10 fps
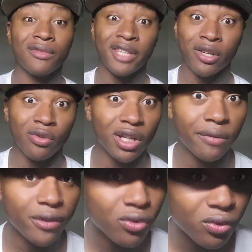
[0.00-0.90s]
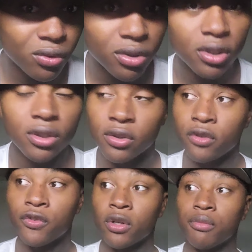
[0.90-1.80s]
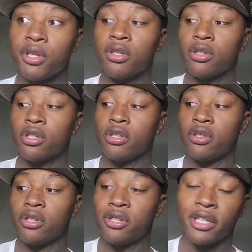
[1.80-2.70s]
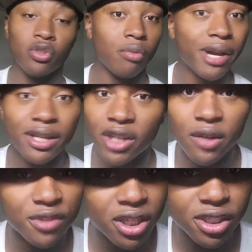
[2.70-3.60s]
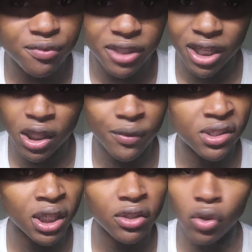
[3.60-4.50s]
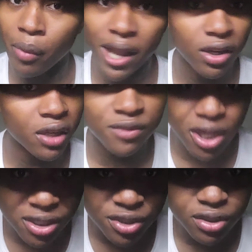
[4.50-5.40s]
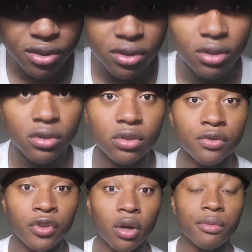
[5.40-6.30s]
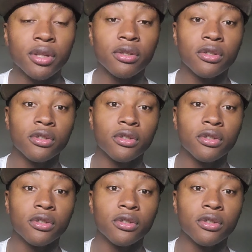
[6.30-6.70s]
They don't love you. You feel me? They, nobody loves us. We gotta love each other. Nobody loves us. You feel me?